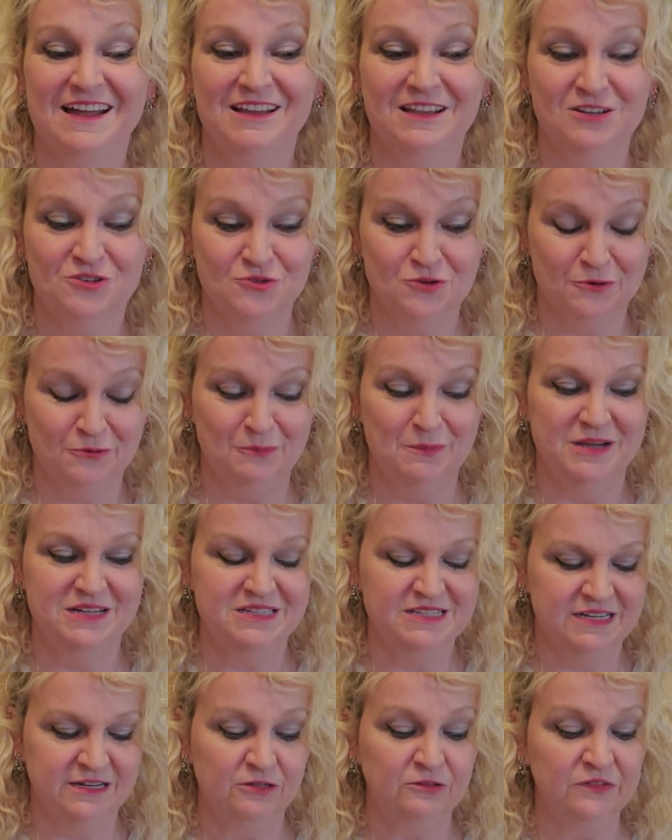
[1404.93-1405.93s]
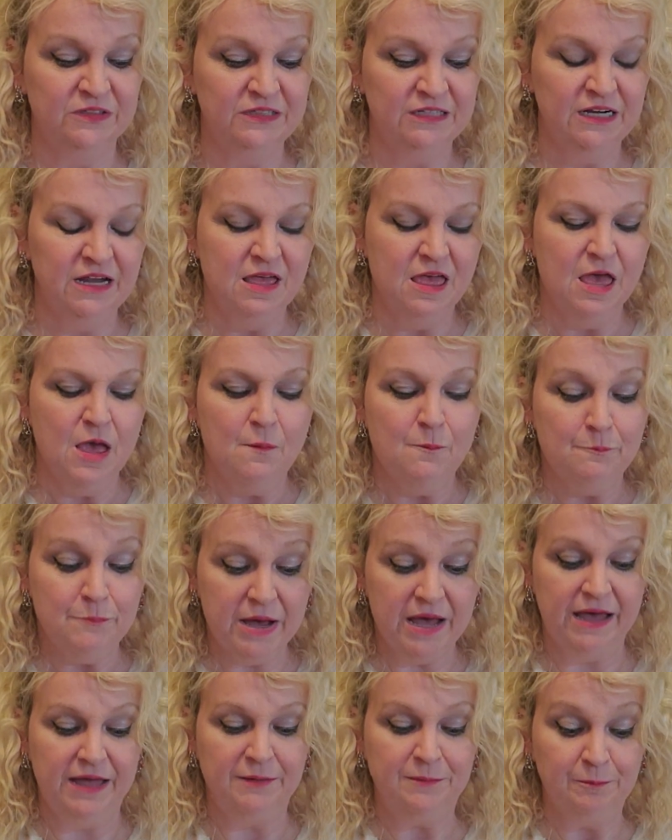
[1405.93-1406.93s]
I controlled myself.
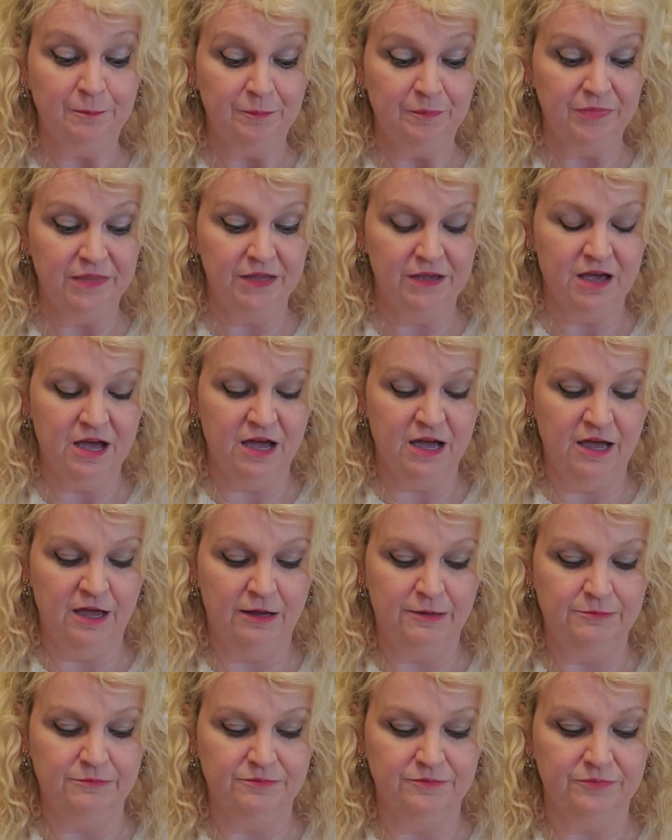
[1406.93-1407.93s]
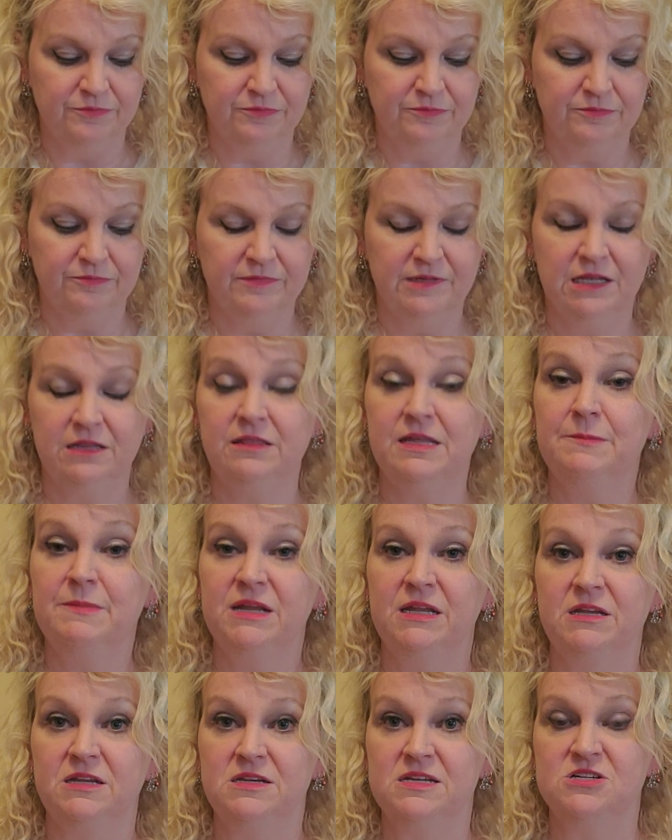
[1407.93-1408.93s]
But um,
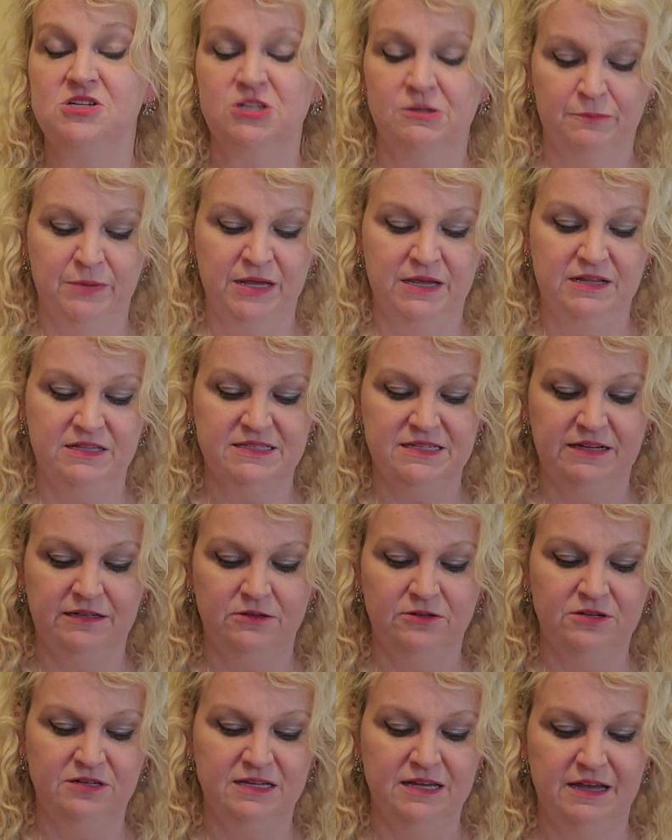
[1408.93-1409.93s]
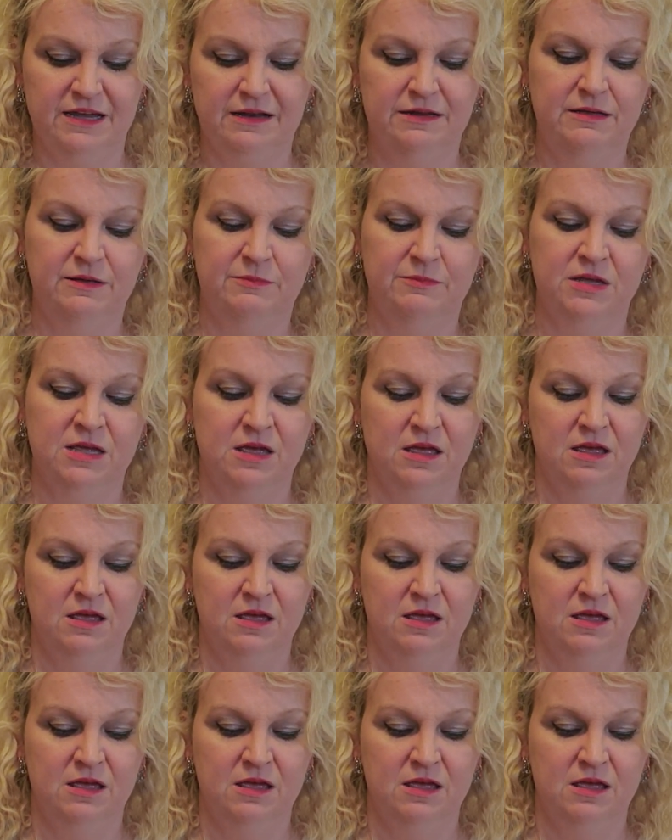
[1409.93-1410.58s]
limited edition pens, I looked at them,